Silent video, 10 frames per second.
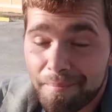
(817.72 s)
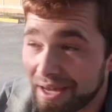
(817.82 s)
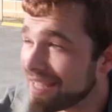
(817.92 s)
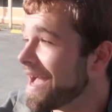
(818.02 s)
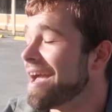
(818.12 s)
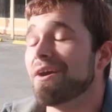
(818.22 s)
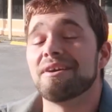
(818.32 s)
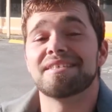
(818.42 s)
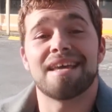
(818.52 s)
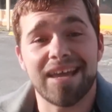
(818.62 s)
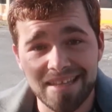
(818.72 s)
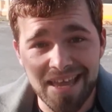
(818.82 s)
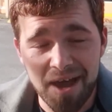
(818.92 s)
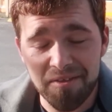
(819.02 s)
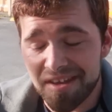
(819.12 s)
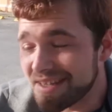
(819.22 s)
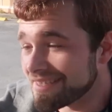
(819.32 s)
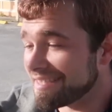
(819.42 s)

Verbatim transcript: Buddy, I know exactly how that is.